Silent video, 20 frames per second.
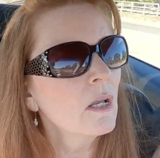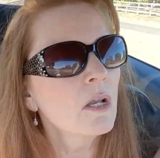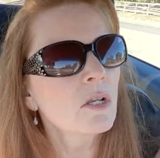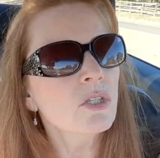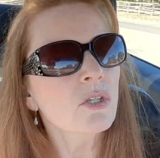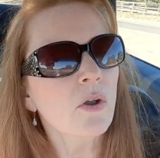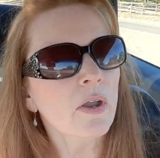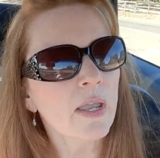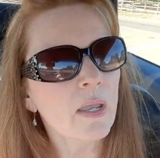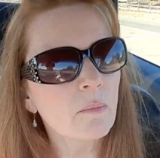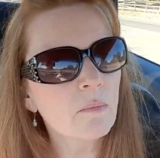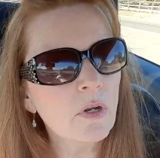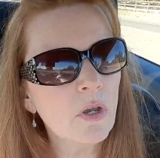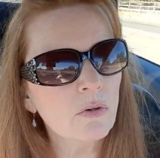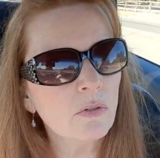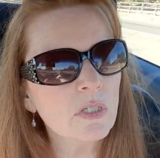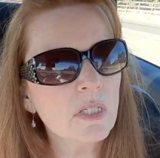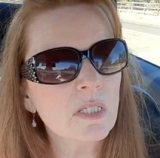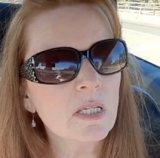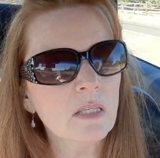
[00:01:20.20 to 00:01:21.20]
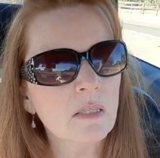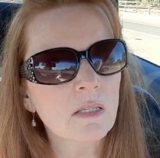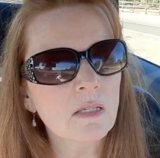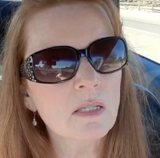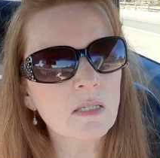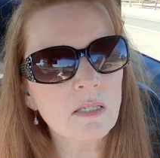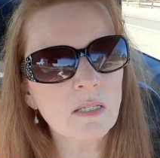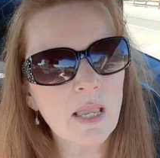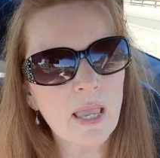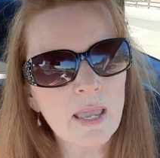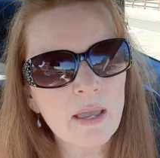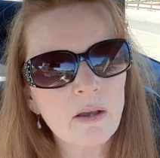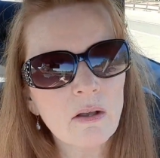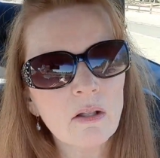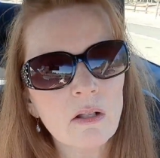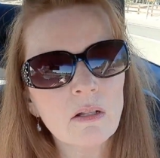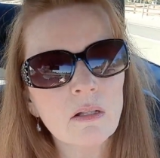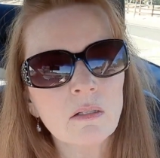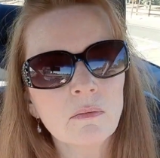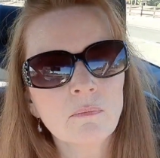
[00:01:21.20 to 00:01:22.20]
So I am noticing the
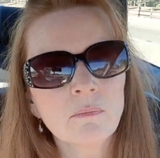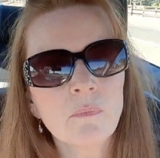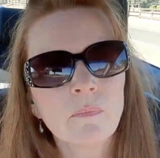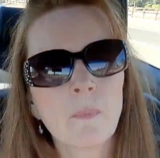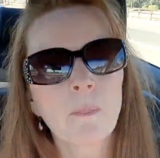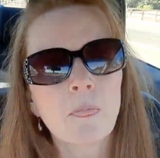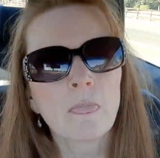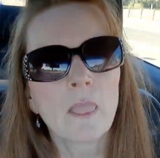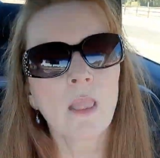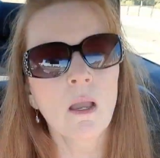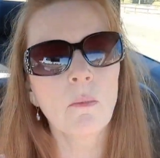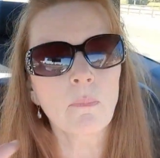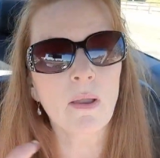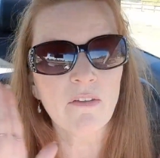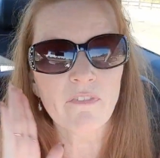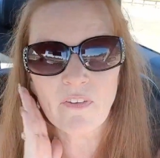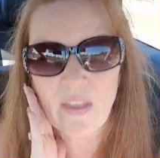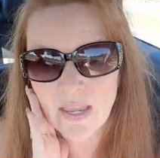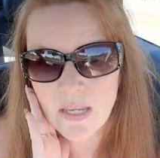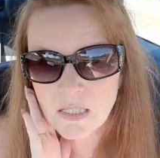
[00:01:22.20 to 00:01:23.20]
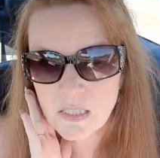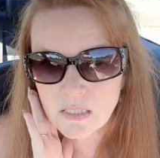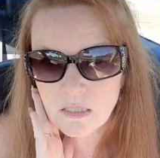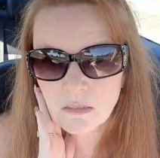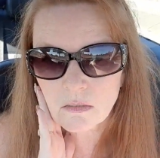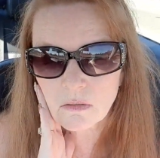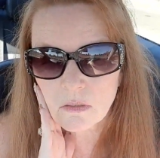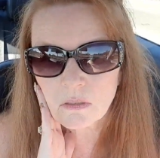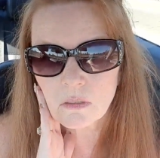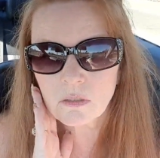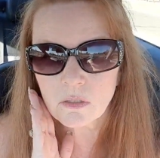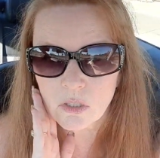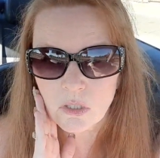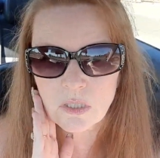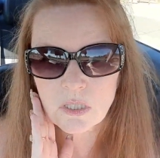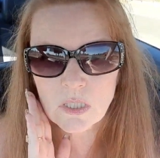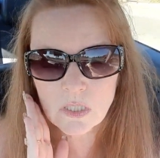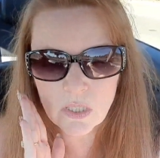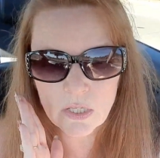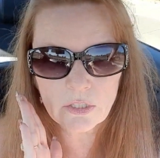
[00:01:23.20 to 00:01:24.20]
scale. My face
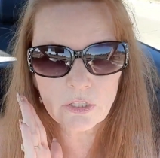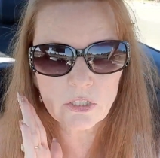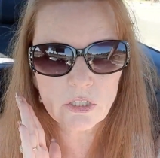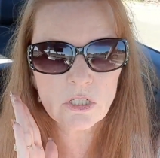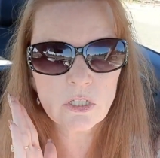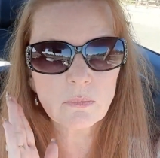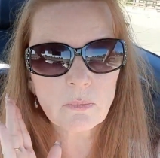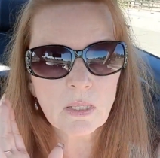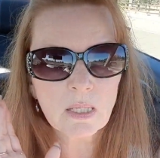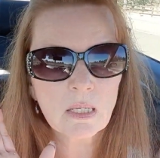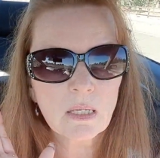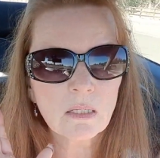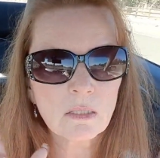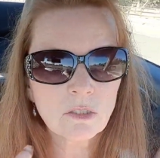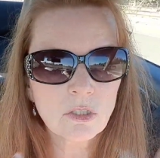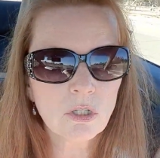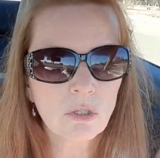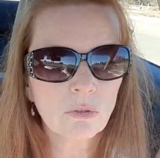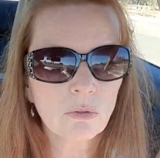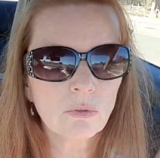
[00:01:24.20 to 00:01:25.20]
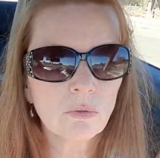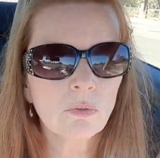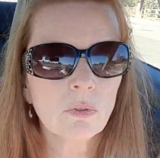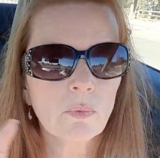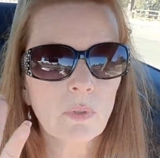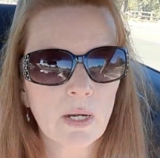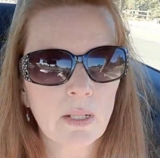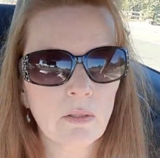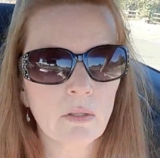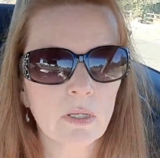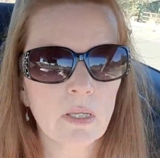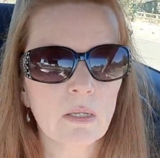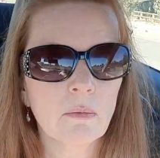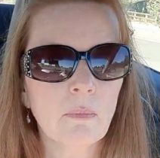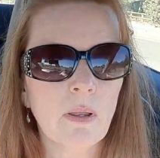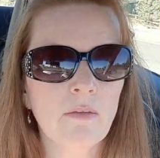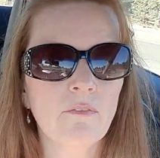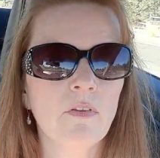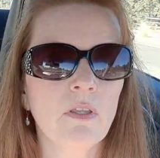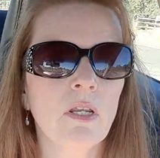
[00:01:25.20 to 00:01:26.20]
looks thinner to me too when I look in
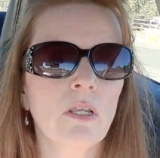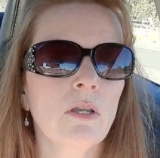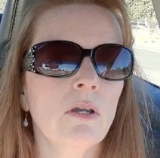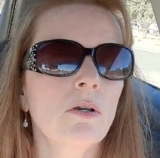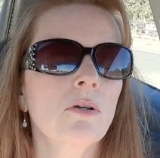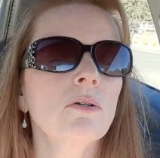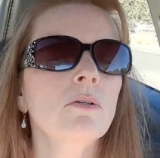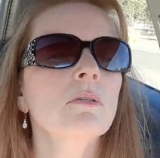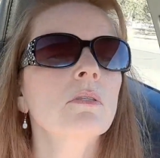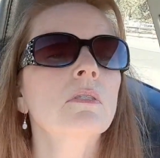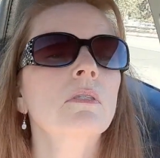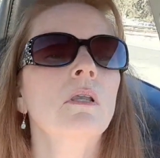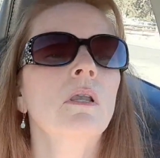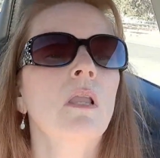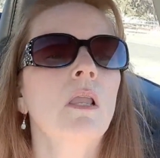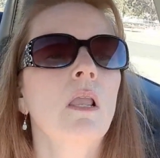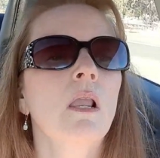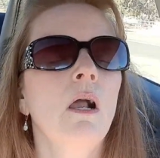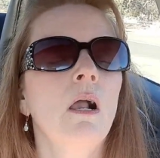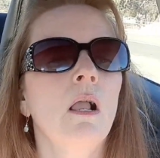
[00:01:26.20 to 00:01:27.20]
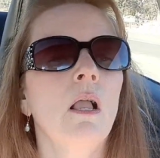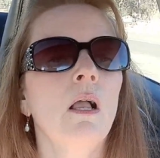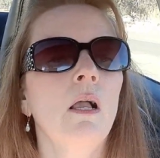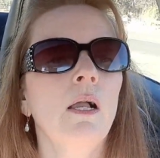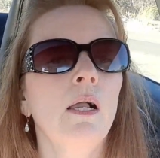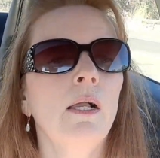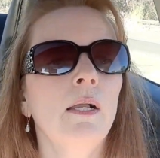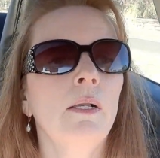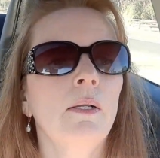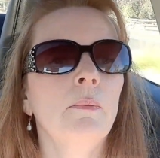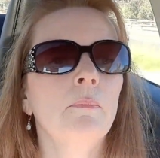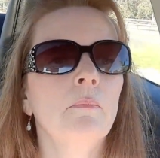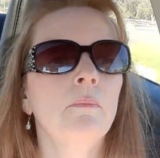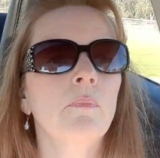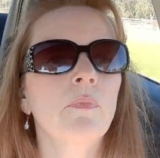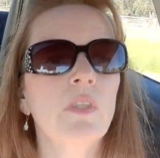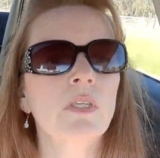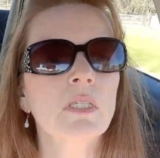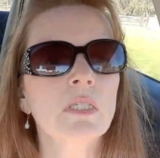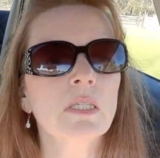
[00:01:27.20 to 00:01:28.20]
my videos.
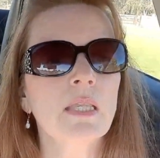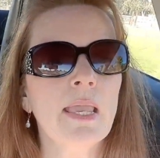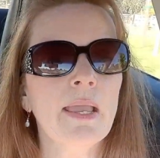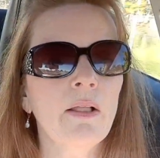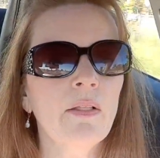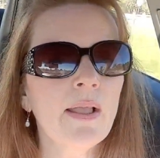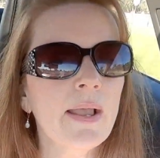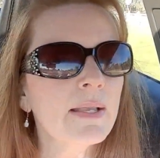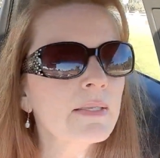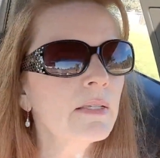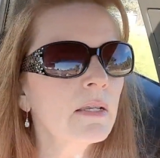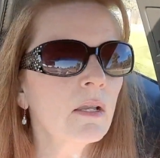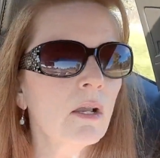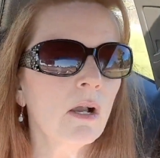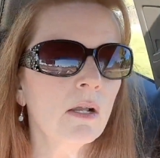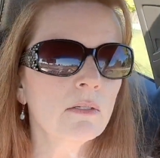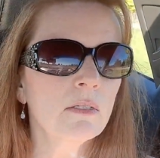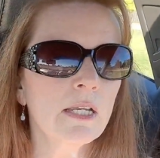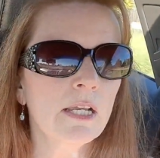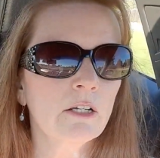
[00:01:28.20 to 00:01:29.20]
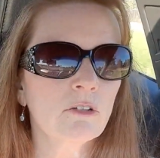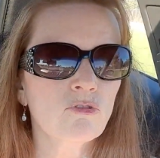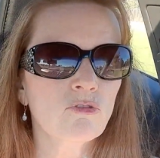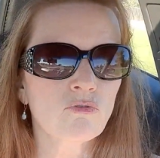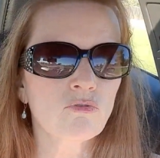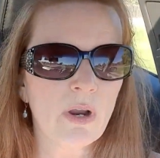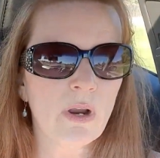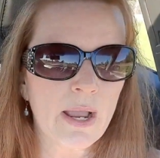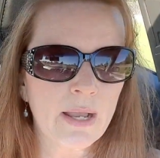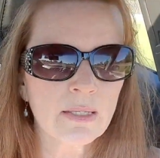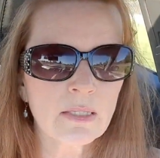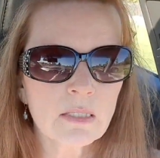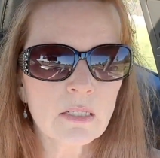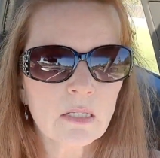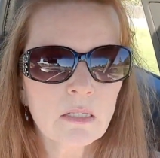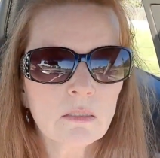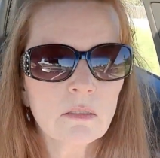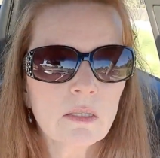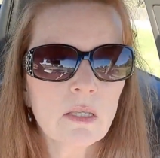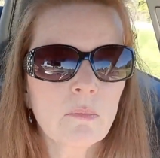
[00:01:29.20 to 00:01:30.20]
The scale hasn't gone down
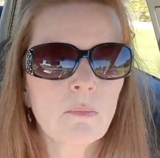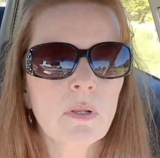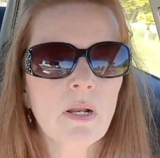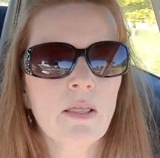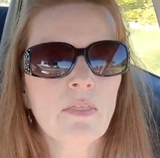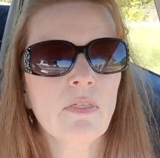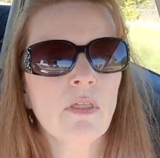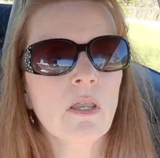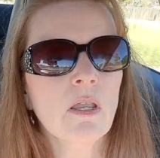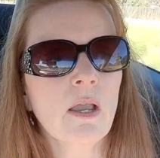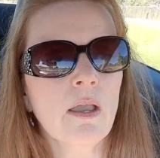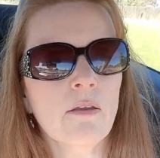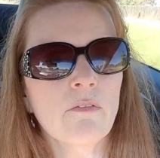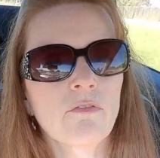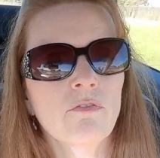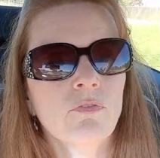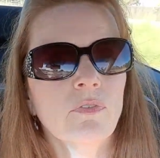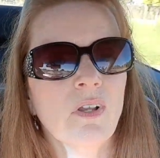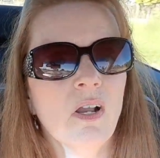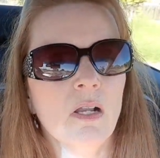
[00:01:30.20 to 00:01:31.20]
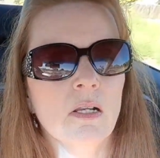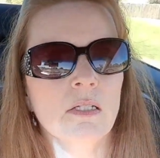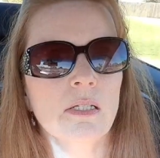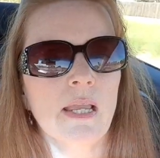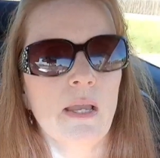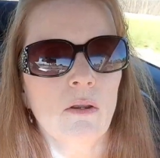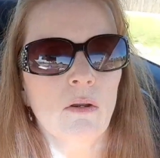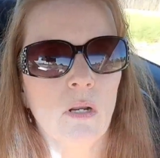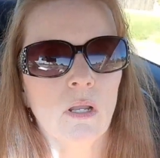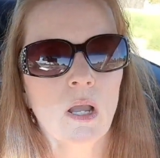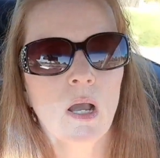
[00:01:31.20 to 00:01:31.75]
drastically, but I think I've gone down a